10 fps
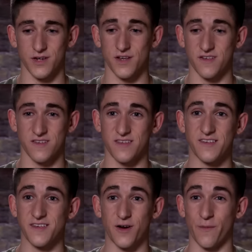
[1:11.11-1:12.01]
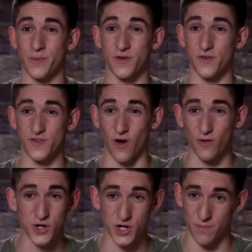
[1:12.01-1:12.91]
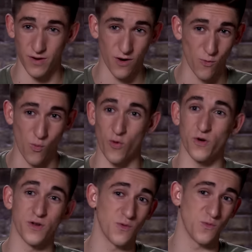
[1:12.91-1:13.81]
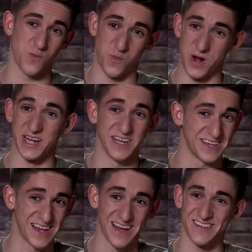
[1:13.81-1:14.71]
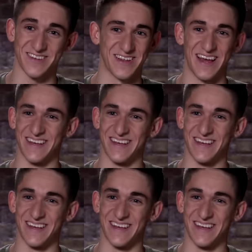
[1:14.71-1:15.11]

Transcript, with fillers: She's a Stacy Carpenter Scholarship Award winning dancer.